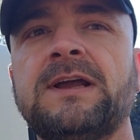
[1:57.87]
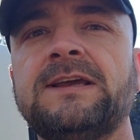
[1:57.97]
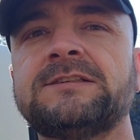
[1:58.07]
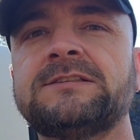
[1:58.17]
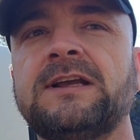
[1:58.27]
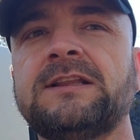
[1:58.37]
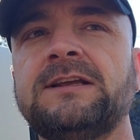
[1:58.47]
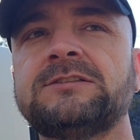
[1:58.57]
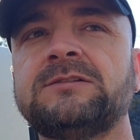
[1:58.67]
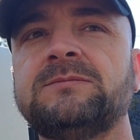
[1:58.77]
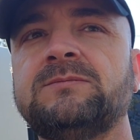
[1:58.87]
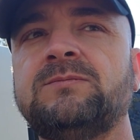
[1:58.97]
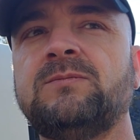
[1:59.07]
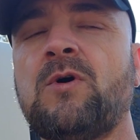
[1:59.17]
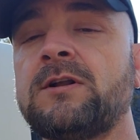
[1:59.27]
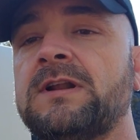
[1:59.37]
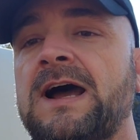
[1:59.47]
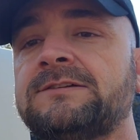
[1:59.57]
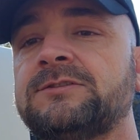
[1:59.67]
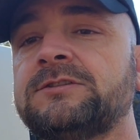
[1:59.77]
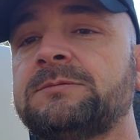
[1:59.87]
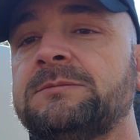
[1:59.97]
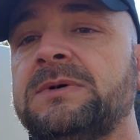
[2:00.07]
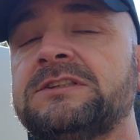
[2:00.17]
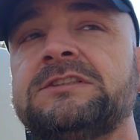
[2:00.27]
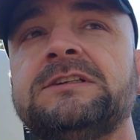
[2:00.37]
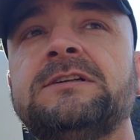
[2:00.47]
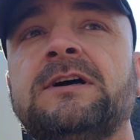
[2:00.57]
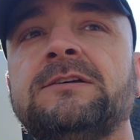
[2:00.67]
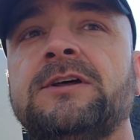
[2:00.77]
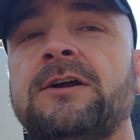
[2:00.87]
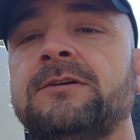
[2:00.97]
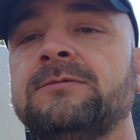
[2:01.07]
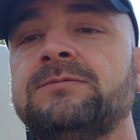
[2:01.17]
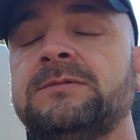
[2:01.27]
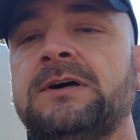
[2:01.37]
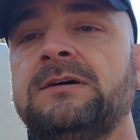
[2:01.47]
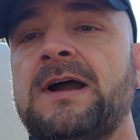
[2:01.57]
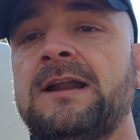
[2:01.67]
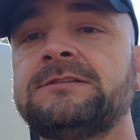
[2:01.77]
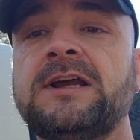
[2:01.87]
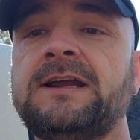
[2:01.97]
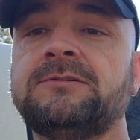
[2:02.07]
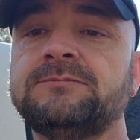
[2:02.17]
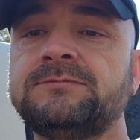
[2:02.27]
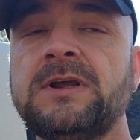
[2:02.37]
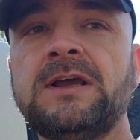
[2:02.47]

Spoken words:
I think some water lines or something busted. They're out of town